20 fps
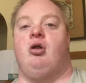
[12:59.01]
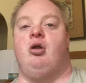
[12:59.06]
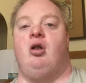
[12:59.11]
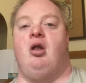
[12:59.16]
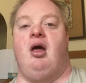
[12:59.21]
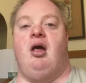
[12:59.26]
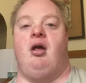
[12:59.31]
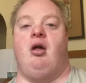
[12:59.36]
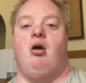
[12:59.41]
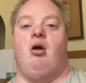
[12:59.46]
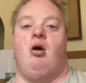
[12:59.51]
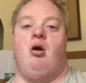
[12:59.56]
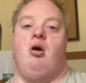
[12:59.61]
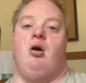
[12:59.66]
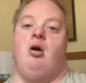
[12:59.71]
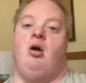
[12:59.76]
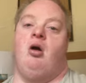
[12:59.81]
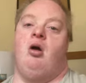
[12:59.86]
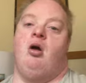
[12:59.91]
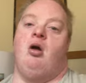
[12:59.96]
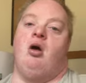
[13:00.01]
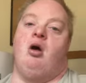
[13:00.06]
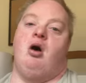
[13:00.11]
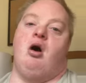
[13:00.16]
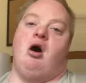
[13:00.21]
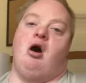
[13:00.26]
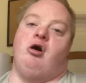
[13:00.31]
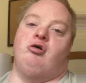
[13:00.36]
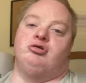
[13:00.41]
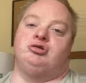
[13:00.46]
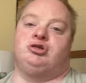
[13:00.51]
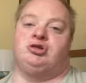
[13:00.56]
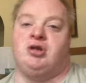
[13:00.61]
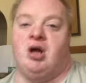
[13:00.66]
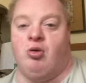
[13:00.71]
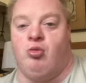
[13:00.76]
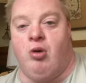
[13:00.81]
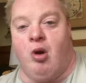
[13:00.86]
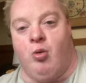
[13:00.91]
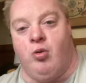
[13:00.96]
other
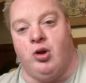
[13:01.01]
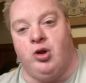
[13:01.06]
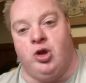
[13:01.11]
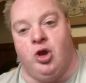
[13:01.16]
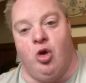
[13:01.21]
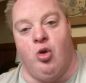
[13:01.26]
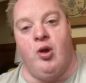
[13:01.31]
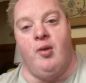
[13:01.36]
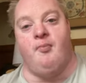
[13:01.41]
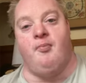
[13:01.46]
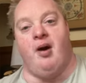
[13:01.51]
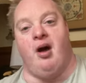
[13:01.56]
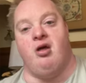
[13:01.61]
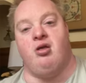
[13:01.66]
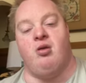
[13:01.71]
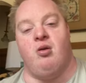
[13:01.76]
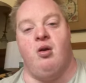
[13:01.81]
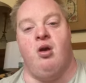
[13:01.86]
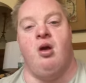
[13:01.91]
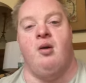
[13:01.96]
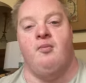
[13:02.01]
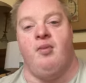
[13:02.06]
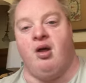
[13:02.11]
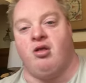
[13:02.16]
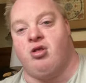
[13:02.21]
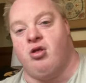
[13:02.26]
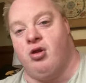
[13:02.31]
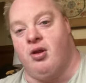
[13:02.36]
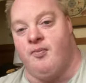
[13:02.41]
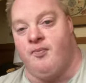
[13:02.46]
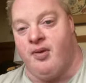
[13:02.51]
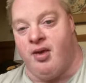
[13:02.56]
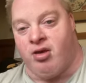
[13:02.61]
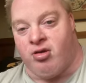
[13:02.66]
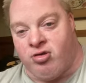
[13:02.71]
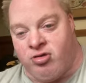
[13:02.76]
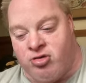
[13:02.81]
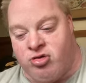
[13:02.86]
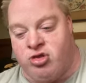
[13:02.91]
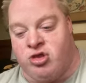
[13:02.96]
stuff what we do in Bunch
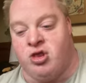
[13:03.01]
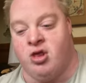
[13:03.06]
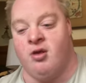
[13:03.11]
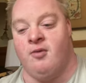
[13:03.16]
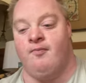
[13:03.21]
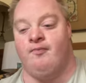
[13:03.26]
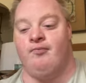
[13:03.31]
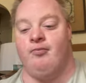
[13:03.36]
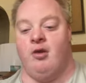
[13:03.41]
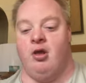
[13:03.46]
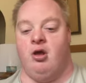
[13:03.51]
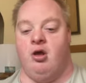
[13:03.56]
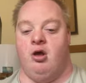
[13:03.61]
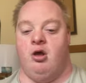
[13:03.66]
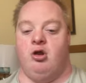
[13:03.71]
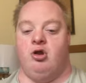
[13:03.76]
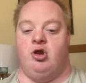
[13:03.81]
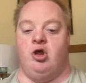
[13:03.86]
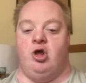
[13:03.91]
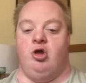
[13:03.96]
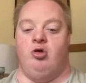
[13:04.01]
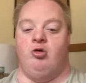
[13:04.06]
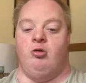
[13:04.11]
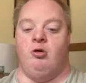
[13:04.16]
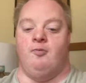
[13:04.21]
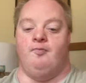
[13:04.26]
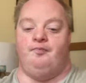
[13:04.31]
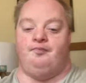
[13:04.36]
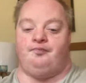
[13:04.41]
Olympics too.